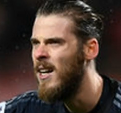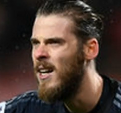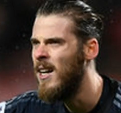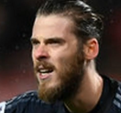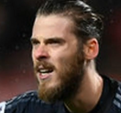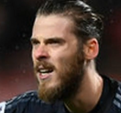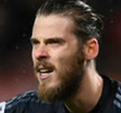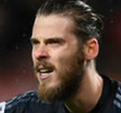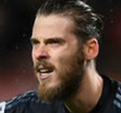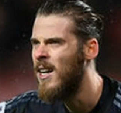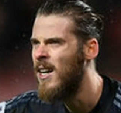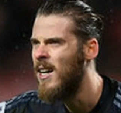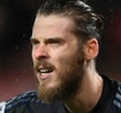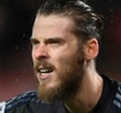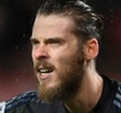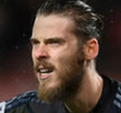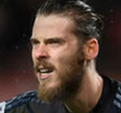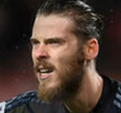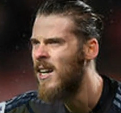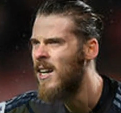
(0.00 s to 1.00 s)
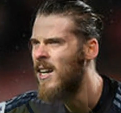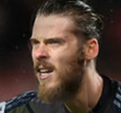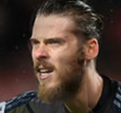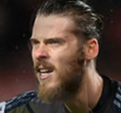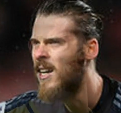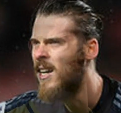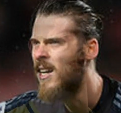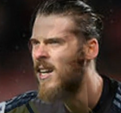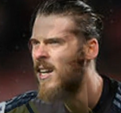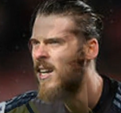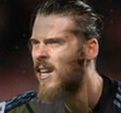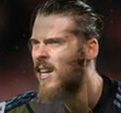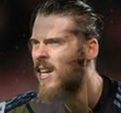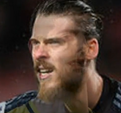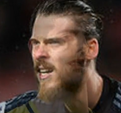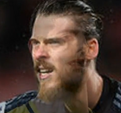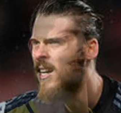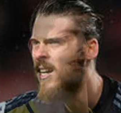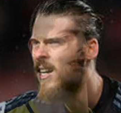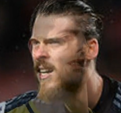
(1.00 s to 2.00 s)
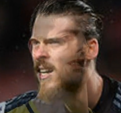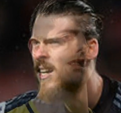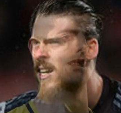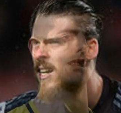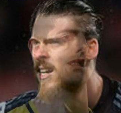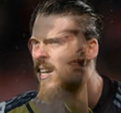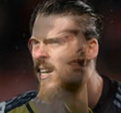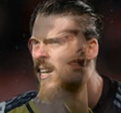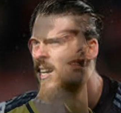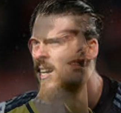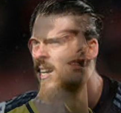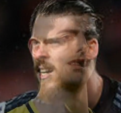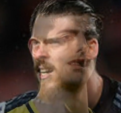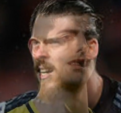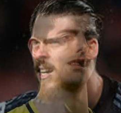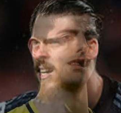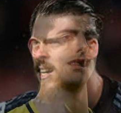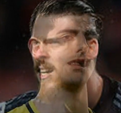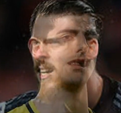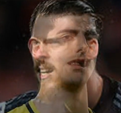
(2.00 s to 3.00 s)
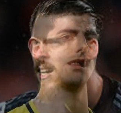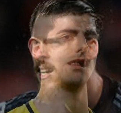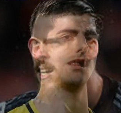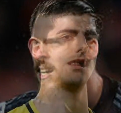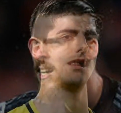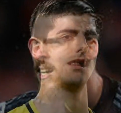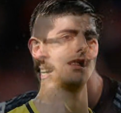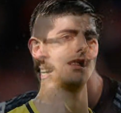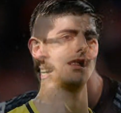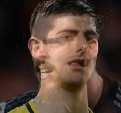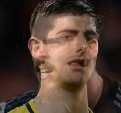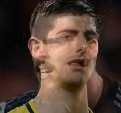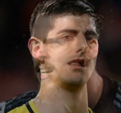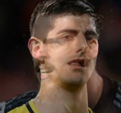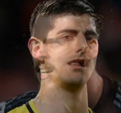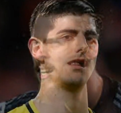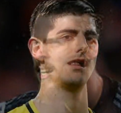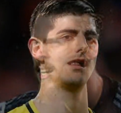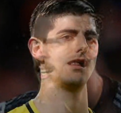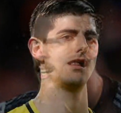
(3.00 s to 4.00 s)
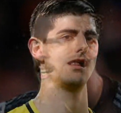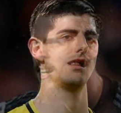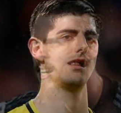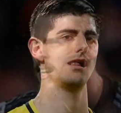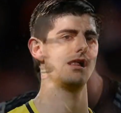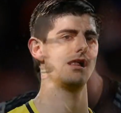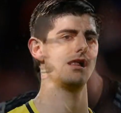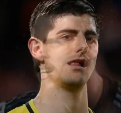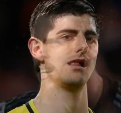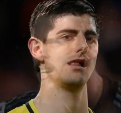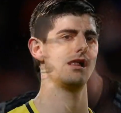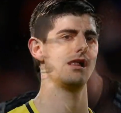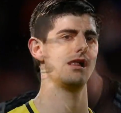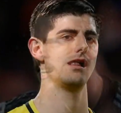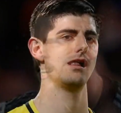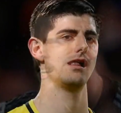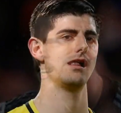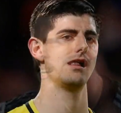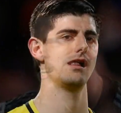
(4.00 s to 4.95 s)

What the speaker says: Nobody speaks.